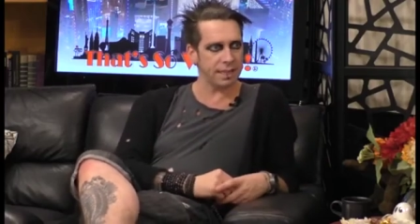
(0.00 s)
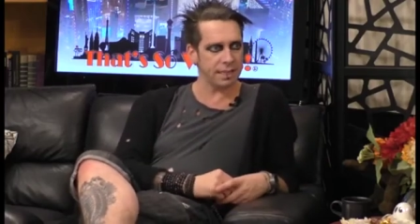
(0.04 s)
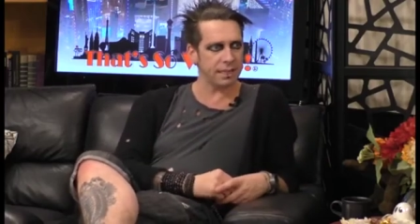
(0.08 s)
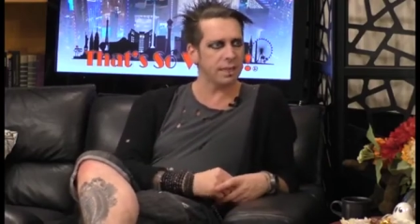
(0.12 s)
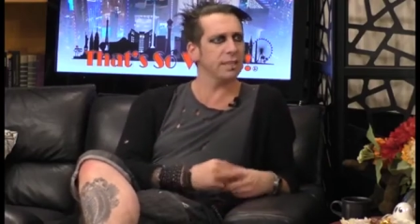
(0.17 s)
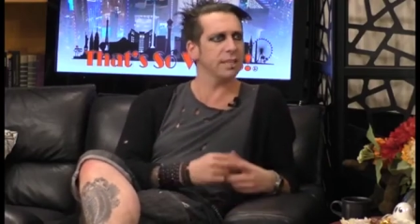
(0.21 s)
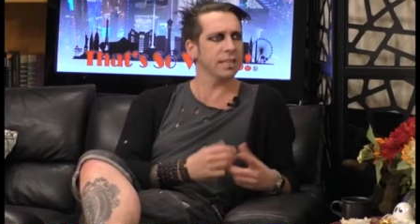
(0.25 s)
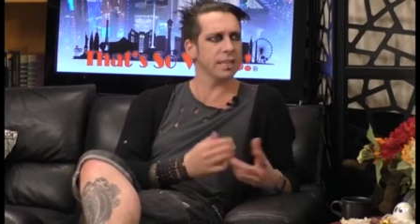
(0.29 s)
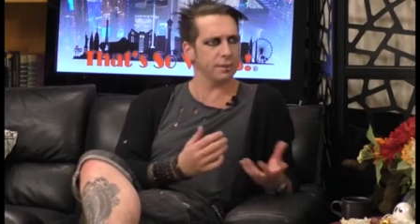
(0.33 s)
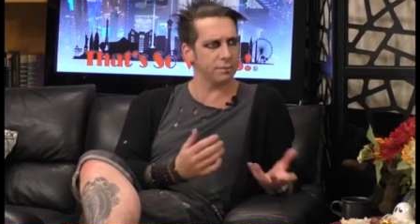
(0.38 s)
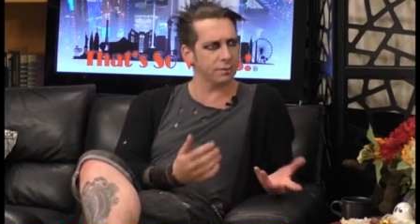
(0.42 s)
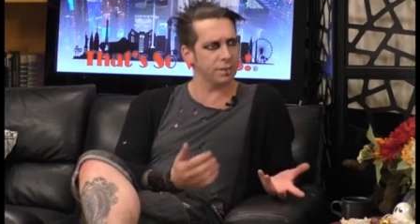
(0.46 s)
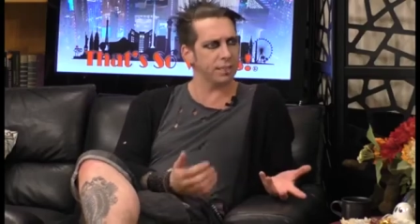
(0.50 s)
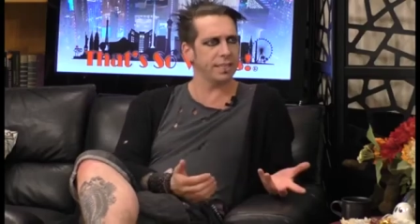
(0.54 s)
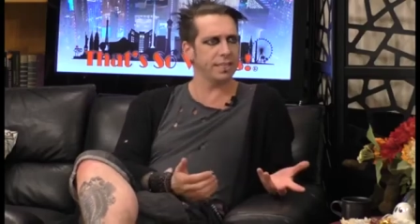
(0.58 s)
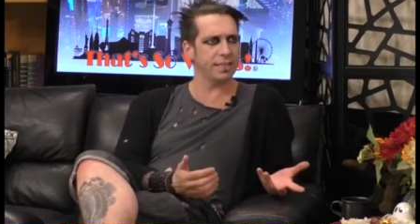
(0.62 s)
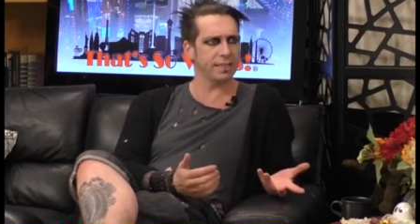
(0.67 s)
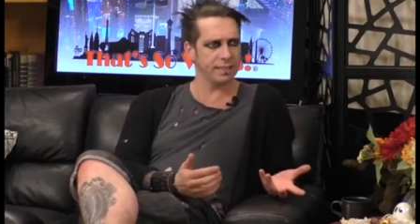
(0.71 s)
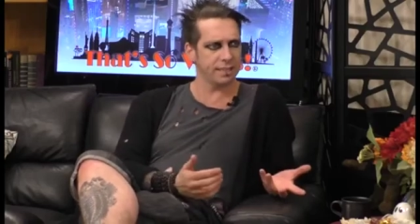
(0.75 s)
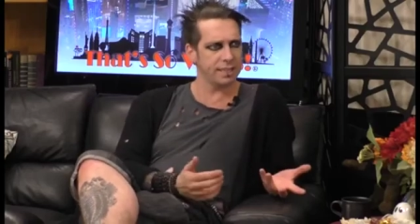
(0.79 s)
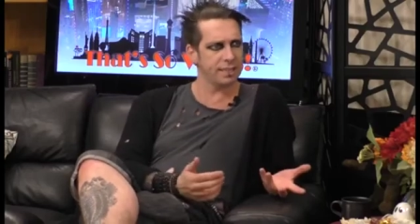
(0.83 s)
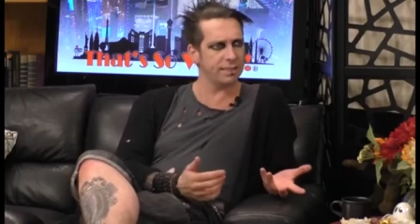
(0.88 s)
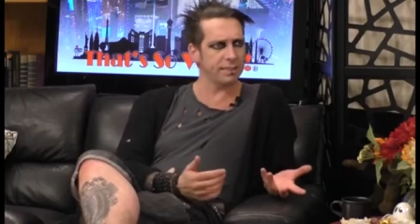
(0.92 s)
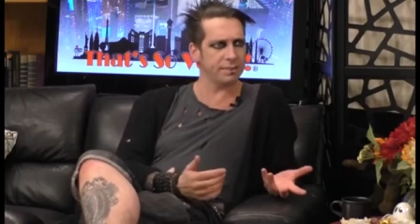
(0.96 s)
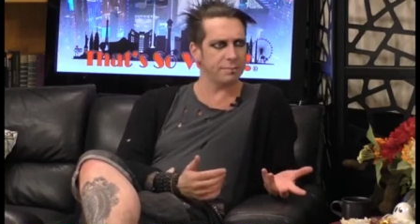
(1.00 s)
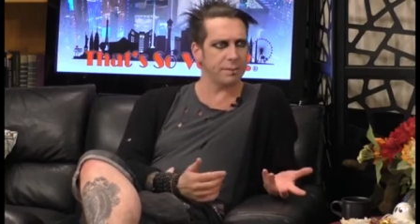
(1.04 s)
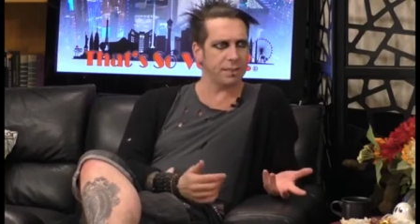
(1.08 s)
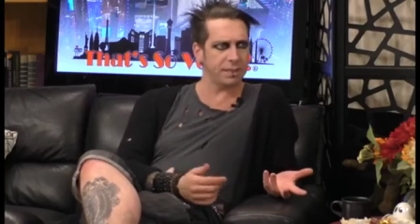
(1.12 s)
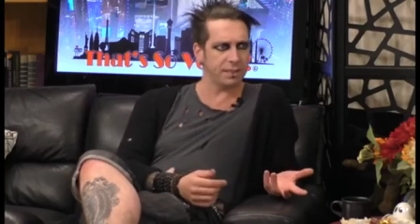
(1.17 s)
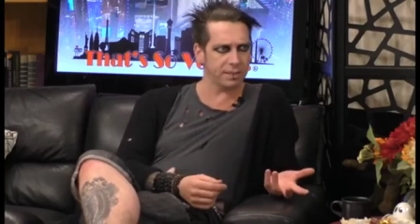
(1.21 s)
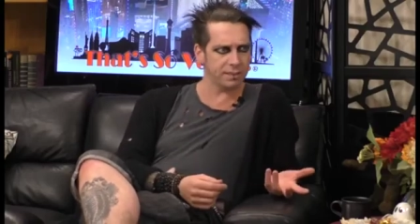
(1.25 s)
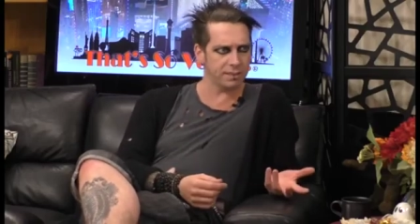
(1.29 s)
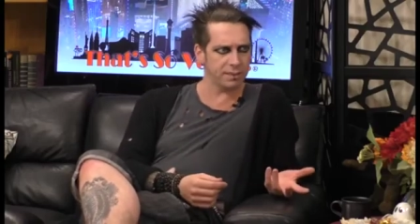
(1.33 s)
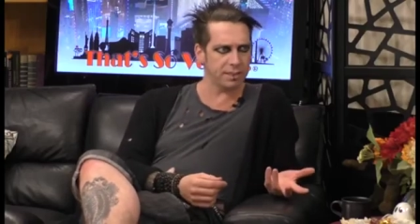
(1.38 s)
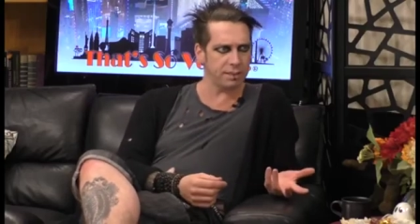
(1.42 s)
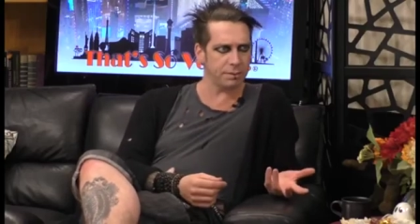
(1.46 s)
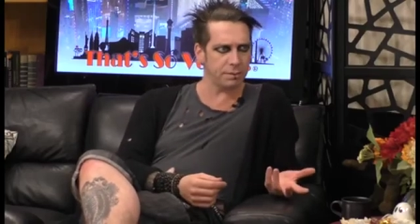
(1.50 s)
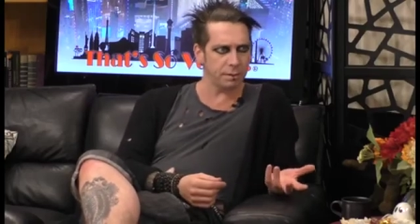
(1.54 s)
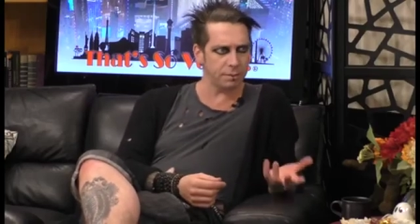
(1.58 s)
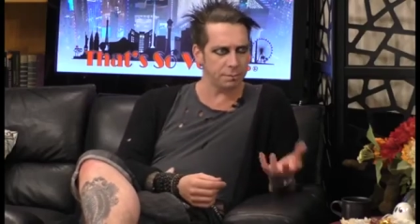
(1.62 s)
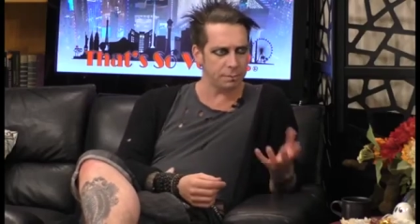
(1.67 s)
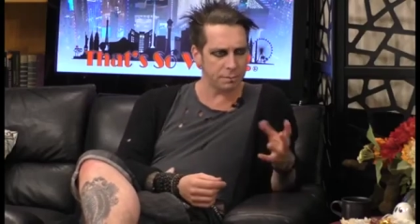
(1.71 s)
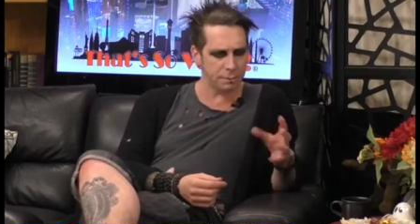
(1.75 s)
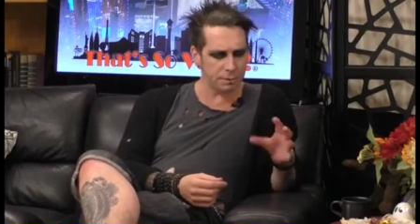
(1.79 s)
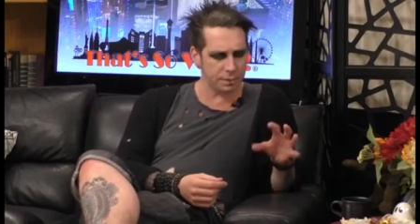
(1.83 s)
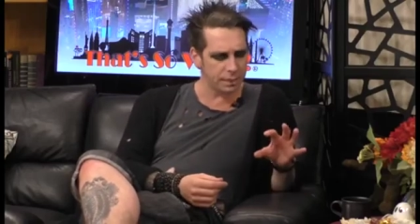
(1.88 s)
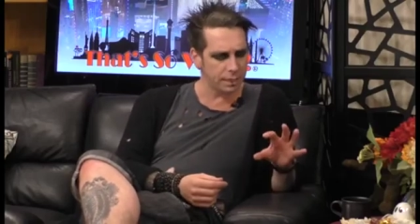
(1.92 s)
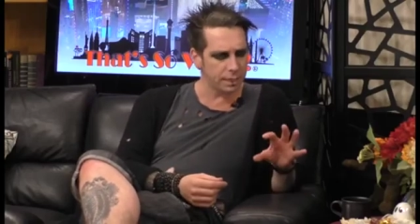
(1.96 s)
I think every kid gets a magic set at
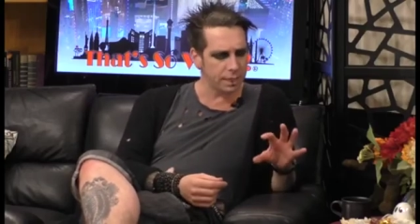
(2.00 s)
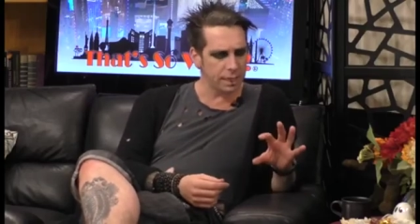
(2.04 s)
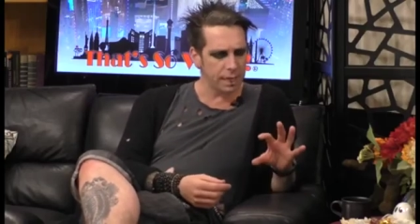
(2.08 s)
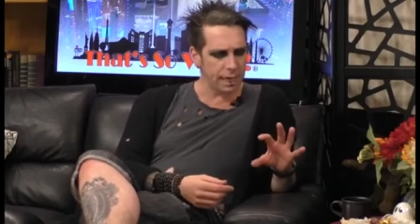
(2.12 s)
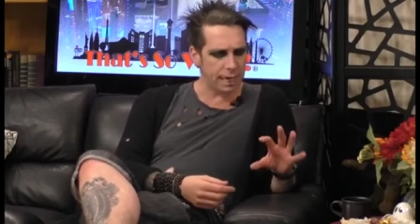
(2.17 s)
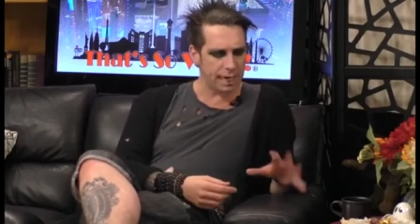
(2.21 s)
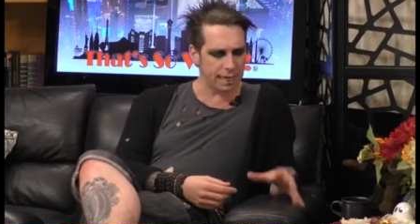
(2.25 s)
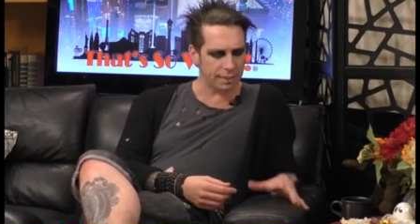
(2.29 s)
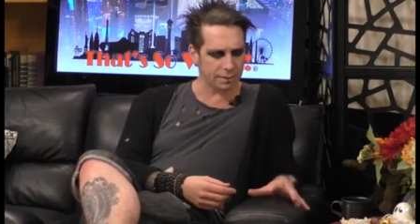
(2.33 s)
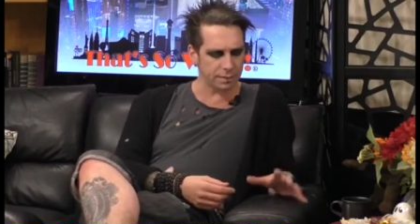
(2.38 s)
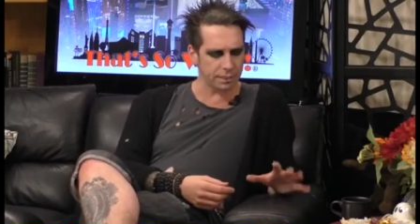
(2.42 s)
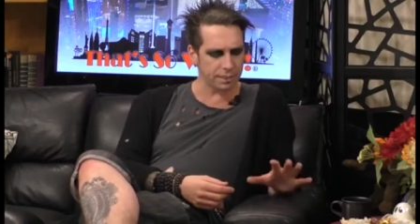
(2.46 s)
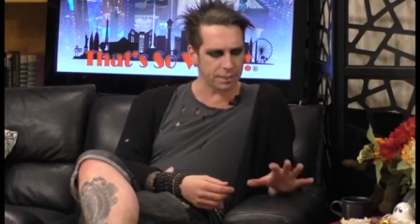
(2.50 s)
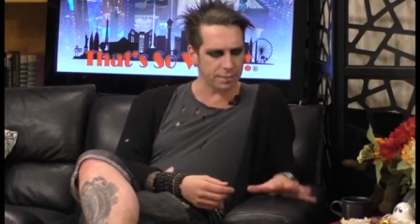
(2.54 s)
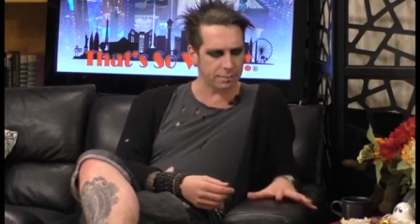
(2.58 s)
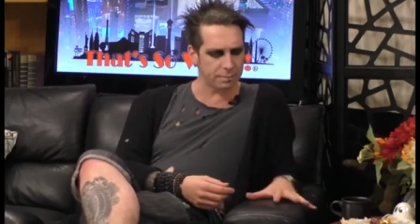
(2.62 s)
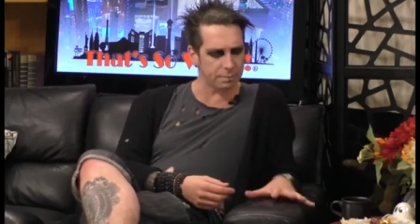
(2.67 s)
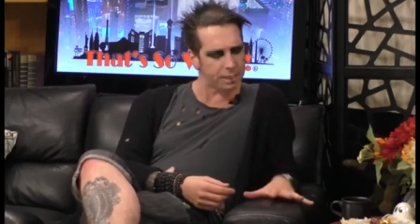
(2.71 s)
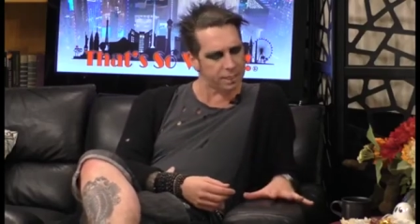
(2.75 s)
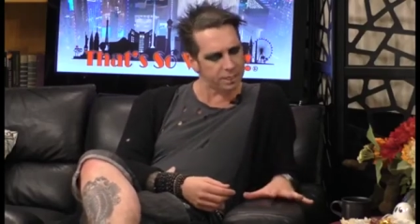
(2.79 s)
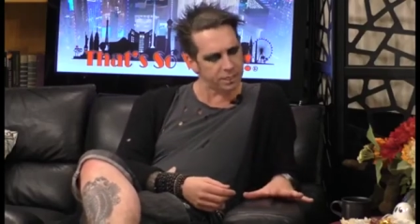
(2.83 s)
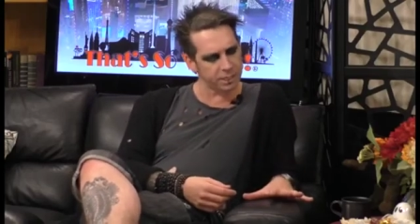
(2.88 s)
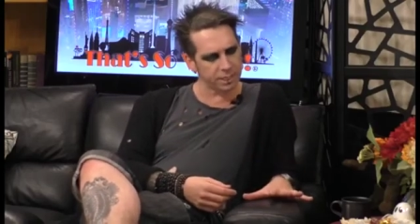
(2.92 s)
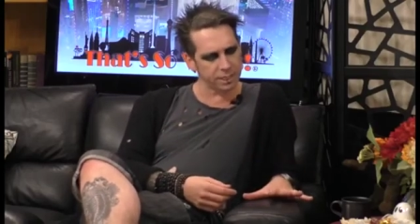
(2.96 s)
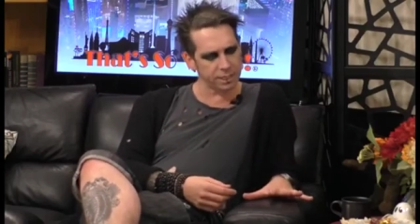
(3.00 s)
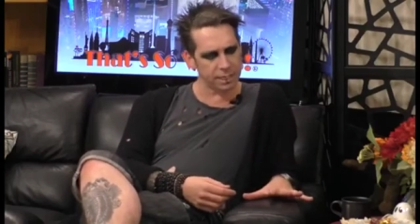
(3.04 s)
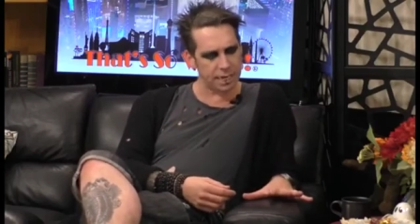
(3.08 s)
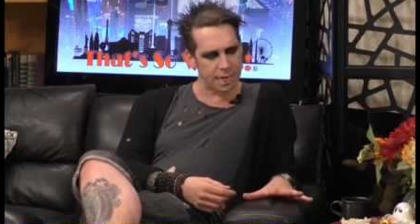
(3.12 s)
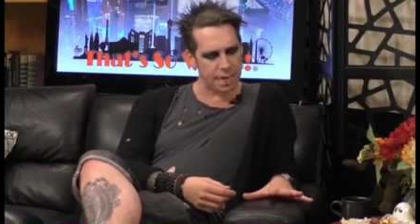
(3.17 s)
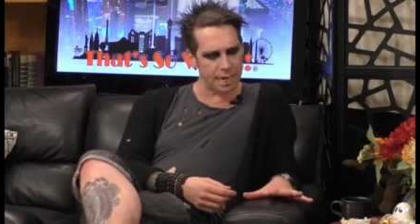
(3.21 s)
one point. So I did magic.